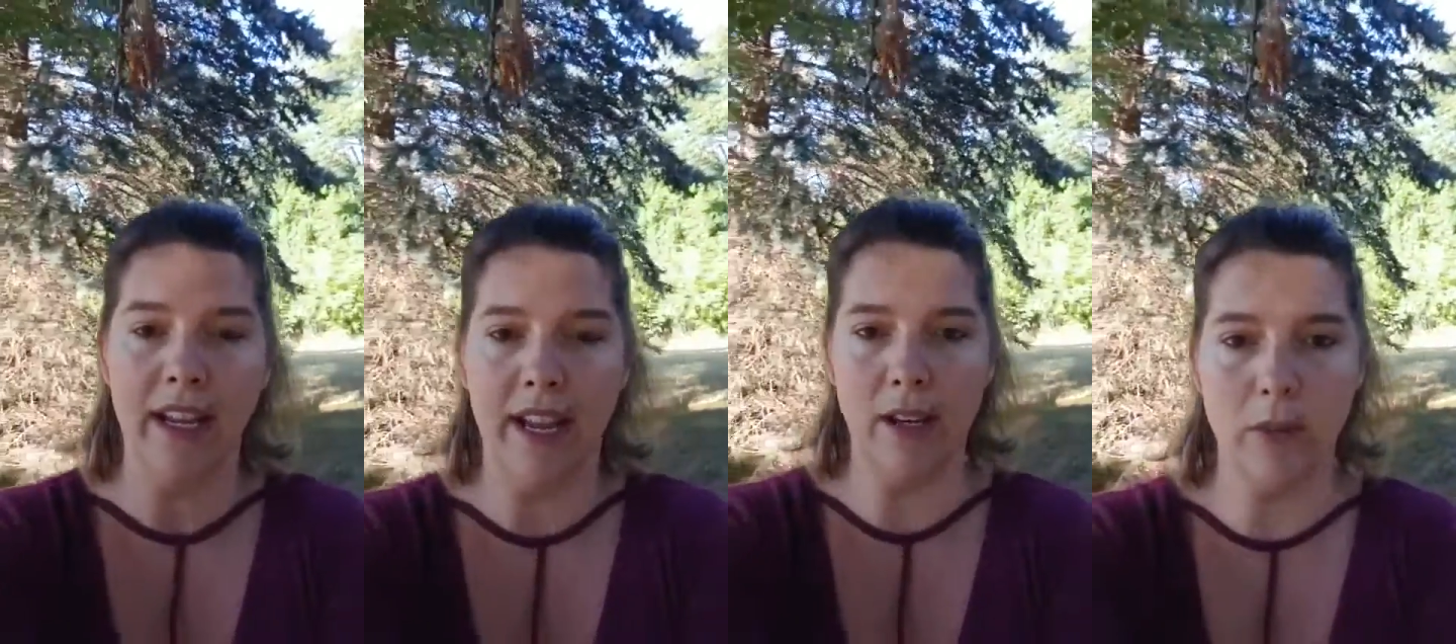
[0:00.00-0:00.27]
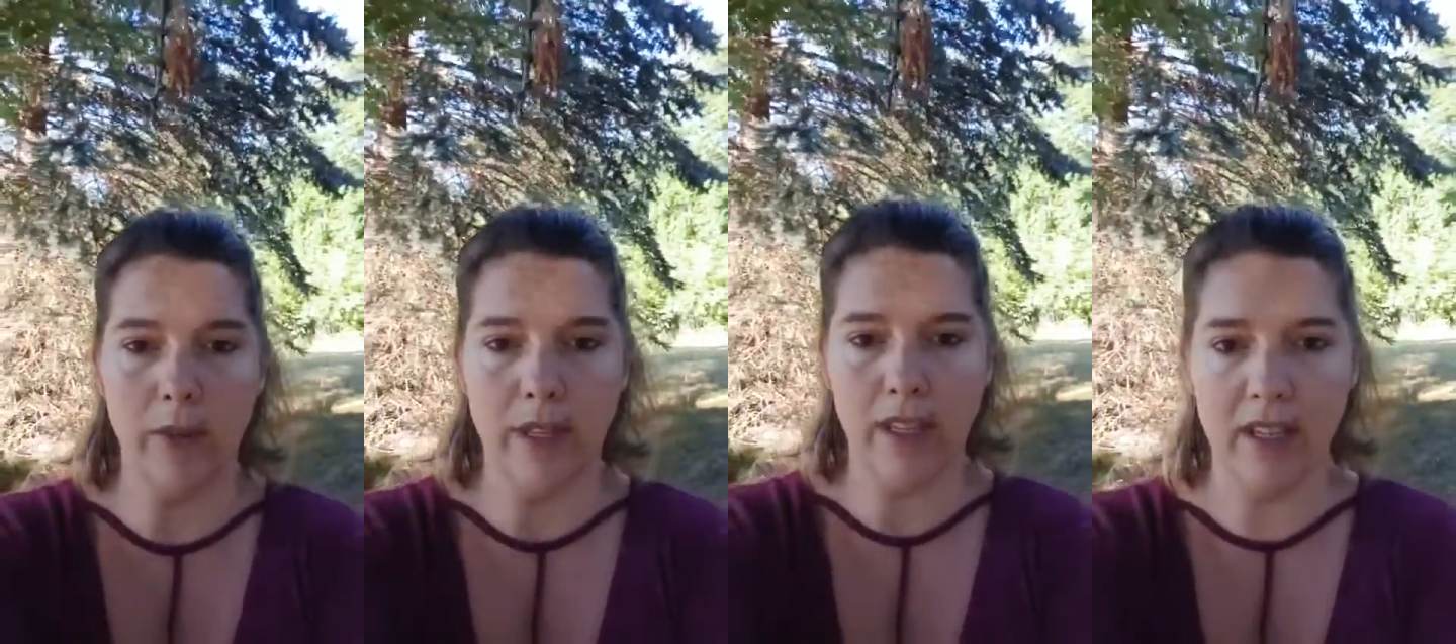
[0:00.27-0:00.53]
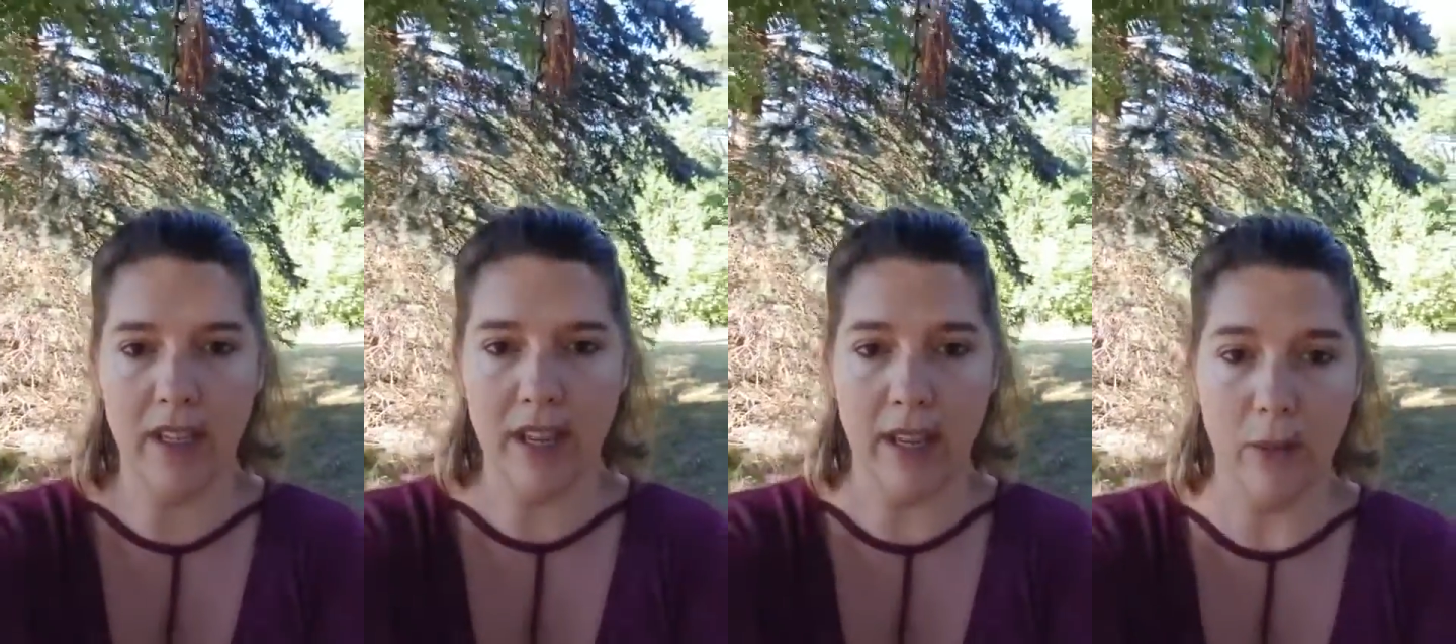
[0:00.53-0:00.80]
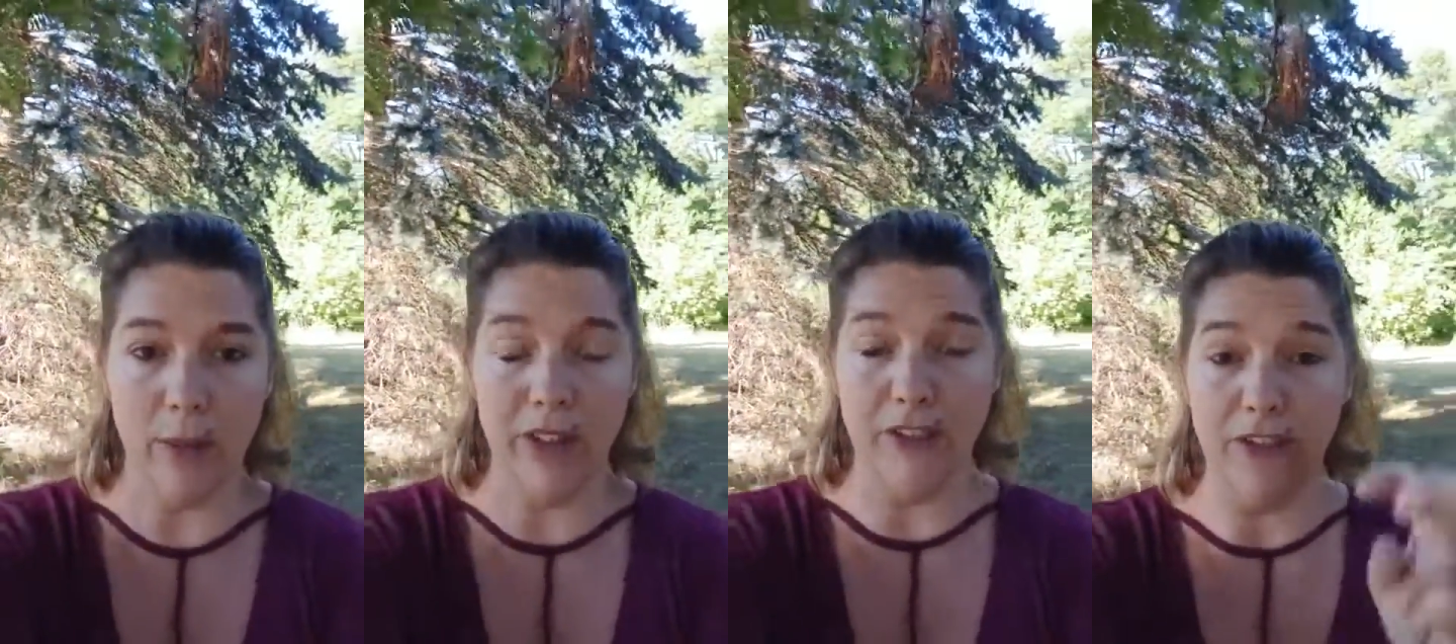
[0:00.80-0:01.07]
and we
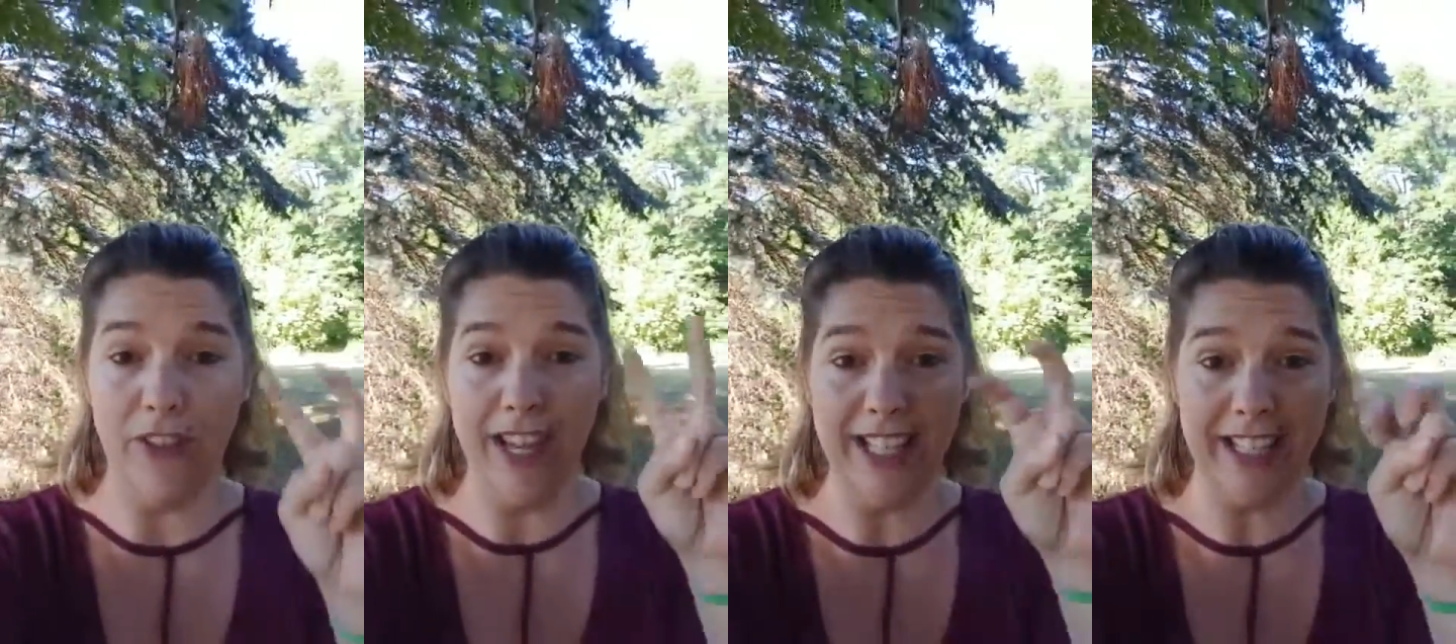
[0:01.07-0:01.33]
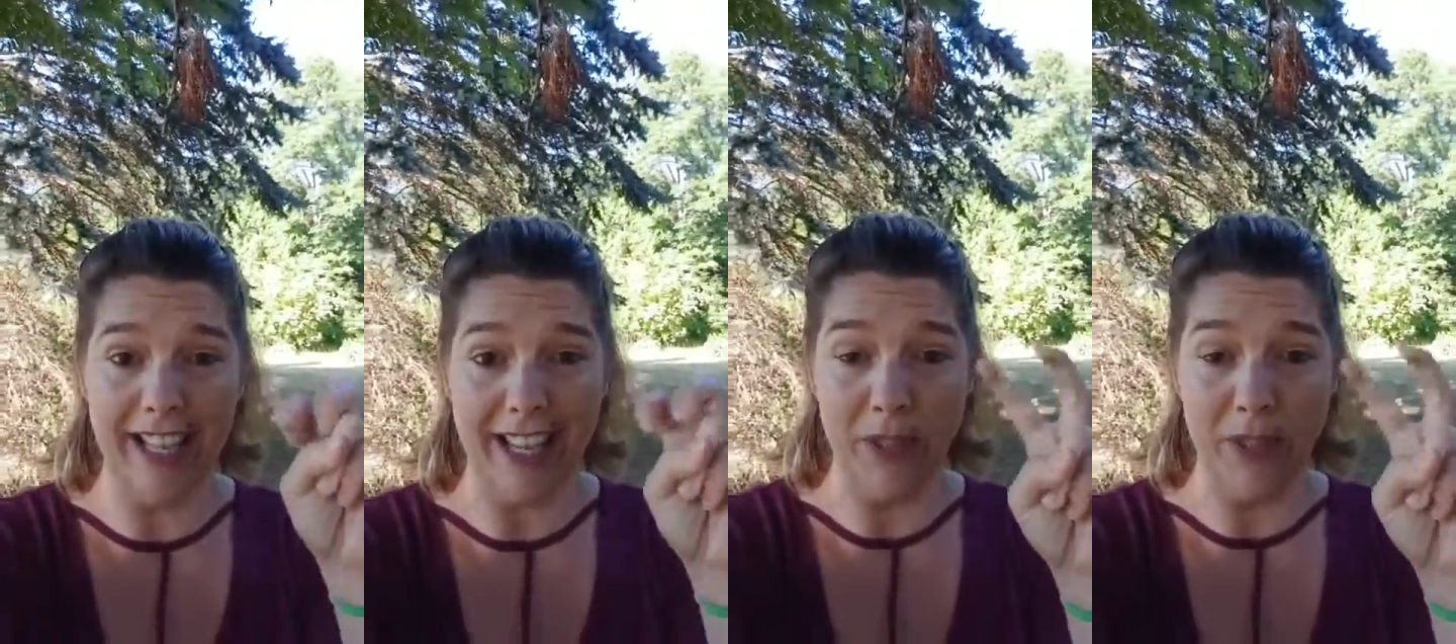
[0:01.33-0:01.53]
and we fix it